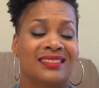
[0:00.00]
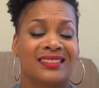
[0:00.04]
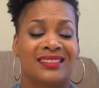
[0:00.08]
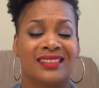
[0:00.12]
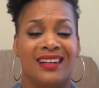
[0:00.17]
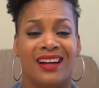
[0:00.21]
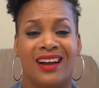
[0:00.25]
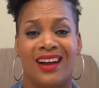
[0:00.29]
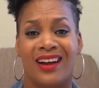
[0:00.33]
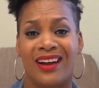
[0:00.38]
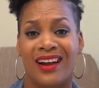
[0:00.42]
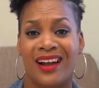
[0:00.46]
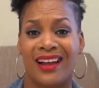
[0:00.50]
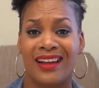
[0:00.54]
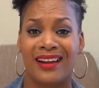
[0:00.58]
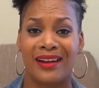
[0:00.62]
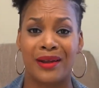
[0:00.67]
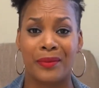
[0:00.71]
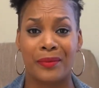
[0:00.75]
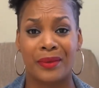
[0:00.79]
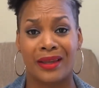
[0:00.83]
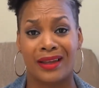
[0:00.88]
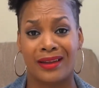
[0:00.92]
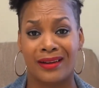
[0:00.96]
all right,
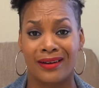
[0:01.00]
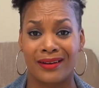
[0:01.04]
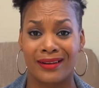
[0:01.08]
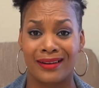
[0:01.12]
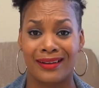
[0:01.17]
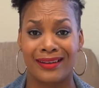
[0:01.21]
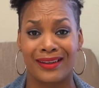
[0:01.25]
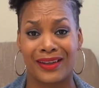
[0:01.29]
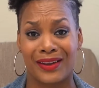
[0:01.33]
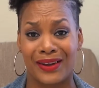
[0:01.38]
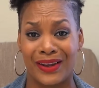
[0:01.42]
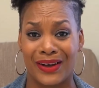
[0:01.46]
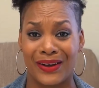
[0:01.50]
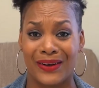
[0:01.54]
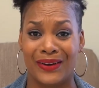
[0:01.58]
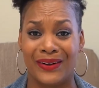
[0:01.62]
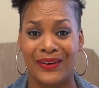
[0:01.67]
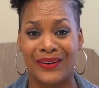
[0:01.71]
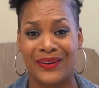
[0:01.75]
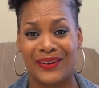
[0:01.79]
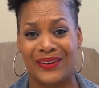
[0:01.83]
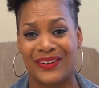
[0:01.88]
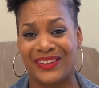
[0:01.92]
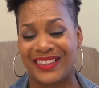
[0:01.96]
I'm here,
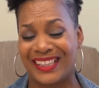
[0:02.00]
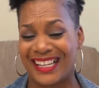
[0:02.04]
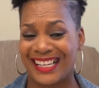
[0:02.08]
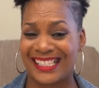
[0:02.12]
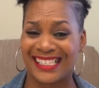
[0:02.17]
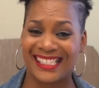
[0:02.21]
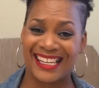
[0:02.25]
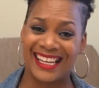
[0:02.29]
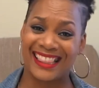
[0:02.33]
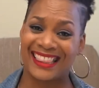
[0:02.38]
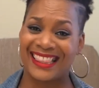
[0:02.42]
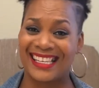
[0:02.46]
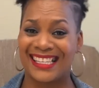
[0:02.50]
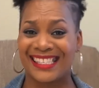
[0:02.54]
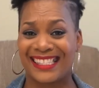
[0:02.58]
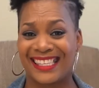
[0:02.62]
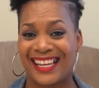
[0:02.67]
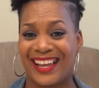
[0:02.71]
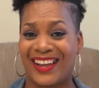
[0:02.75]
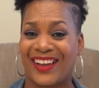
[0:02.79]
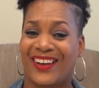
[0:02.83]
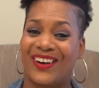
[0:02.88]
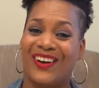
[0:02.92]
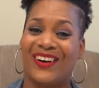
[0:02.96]
let's get this
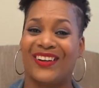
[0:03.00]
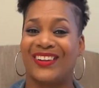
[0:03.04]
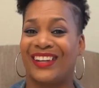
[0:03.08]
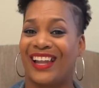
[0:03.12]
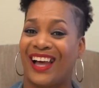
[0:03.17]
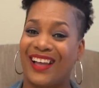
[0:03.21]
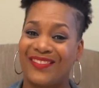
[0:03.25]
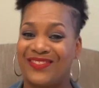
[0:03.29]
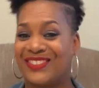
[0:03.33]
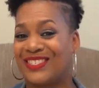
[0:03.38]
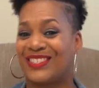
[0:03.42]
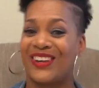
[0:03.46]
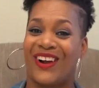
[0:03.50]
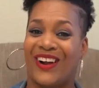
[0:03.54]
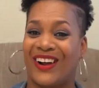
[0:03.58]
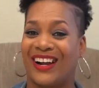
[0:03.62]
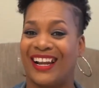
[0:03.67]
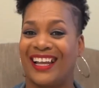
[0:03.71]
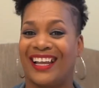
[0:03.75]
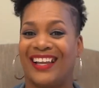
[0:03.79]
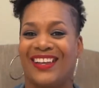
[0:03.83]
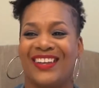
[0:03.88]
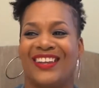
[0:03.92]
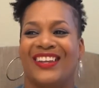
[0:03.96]
thing called life
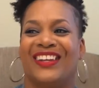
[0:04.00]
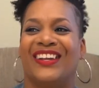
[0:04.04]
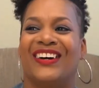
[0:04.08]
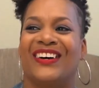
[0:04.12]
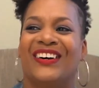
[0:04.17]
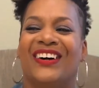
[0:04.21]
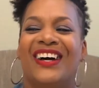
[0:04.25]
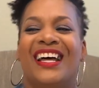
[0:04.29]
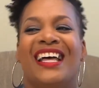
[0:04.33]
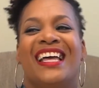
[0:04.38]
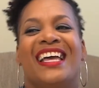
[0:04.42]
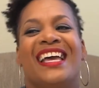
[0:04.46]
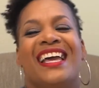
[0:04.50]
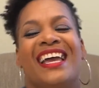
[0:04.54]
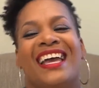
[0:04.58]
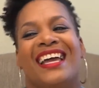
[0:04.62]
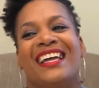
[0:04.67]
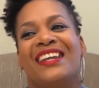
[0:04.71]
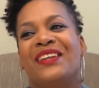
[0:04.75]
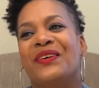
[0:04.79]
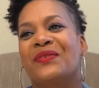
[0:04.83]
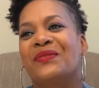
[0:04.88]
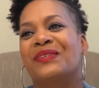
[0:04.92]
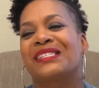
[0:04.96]
started,
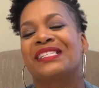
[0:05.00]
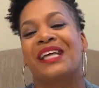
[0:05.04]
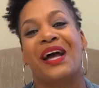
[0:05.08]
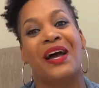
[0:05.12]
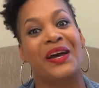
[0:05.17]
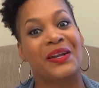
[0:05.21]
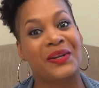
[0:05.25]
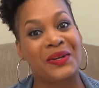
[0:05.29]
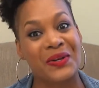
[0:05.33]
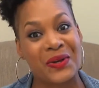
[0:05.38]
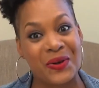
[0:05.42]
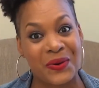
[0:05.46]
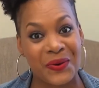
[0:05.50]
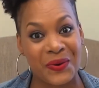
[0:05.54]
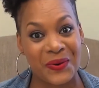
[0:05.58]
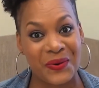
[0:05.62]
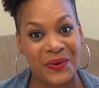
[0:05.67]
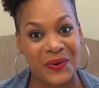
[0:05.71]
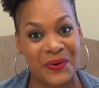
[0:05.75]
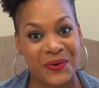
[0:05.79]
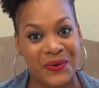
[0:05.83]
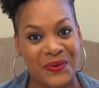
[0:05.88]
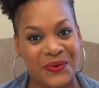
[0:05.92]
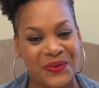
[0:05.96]
and it was kind of
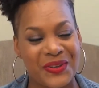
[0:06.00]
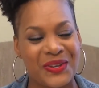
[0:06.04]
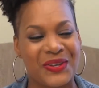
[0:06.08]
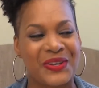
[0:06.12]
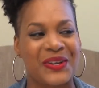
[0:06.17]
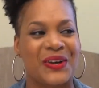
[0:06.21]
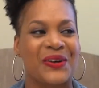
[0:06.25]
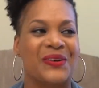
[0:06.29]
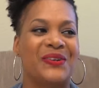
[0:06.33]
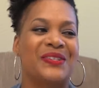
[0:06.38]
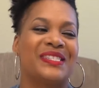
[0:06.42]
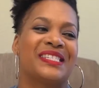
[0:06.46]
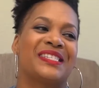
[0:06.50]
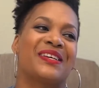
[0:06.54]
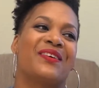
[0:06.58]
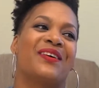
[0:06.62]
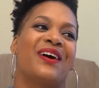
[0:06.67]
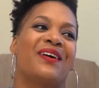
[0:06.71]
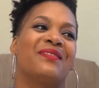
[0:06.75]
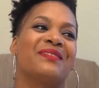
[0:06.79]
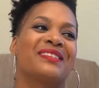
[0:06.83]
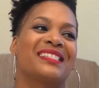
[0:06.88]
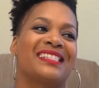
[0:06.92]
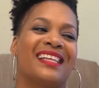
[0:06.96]
cool, so
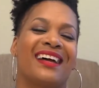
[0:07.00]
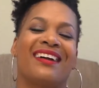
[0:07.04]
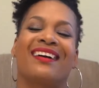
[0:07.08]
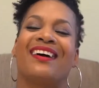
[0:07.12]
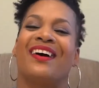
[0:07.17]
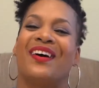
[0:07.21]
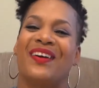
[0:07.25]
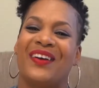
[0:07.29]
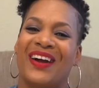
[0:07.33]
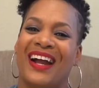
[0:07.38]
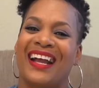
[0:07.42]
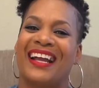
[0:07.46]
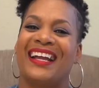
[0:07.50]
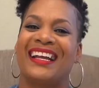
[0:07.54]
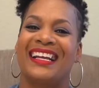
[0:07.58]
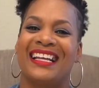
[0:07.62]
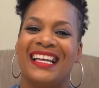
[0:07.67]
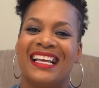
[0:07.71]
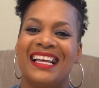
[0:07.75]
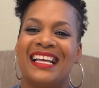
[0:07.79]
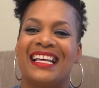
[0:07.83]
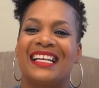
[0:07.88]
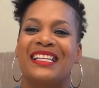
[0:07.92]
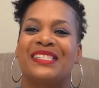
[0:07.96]
I was like, all right.
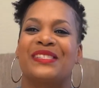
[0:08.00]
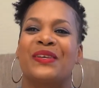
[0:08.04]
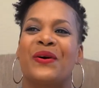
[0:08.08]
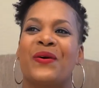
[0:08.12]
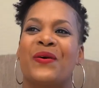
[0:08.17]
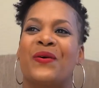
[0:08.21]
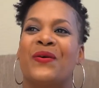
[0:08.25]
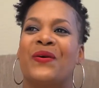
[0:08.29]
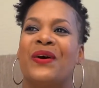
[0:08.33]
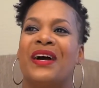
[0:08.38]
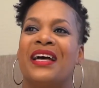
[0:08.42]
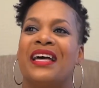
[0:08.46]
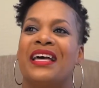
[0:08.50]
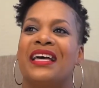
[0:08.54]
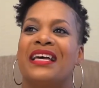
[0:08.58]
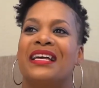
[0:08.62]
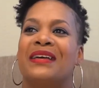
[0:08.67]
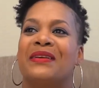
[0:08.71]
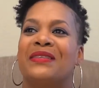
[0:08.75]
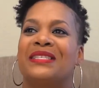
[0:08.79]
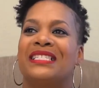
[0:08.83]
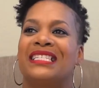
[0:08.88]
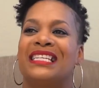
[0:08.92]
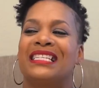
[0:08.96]
So
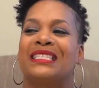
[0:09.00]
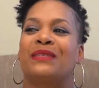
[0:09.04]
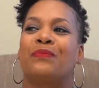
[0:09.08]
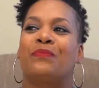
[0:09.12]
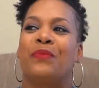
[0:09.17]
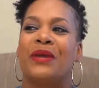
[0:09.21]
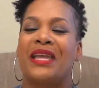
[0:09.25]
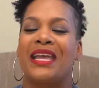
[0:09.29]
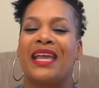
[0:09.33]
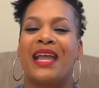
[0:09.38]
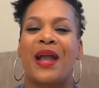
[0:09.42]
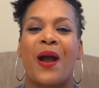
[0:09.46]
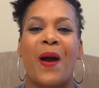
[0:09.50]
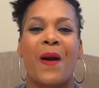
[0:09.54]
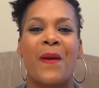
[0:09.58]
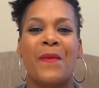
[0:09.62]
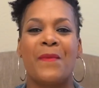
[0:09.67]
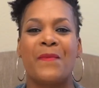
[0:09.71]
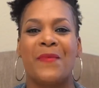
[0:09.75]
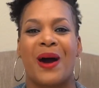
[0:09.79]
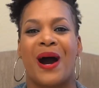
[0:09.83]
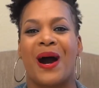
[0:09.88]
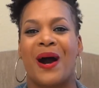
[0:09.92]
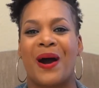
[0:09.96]
just being
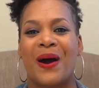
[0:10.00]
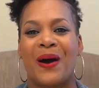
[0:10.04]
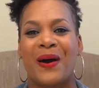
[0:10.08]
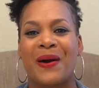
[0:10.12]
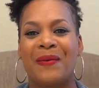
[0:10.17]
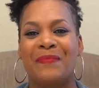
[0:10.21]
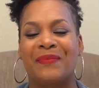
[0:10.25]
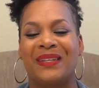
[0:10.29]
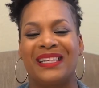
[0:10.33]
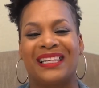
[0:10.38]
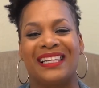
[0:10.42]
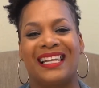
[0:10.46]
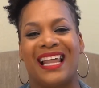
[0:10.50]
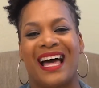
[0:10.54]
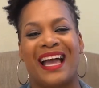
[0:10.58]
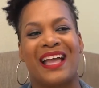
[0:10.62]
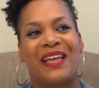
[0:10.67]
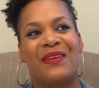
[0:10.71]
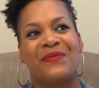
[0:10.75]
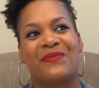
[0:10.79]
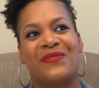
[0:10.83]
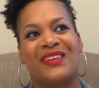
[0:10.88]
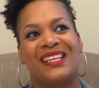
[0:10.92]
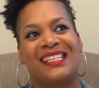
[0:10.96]
a mom,
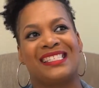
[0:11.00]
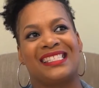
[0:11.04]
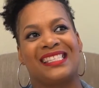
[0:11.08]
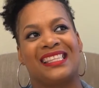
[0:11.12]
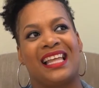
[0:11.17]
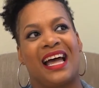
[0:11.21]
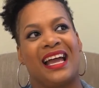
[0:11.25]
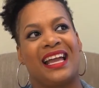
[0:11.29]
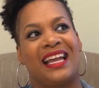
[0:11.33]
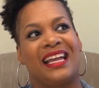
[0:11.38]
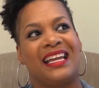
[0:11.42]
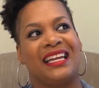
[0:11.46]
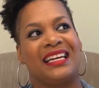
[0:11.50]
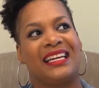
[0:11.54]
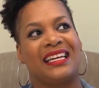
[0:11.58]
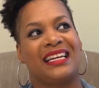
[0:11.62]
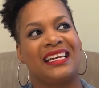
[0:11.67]
life is like,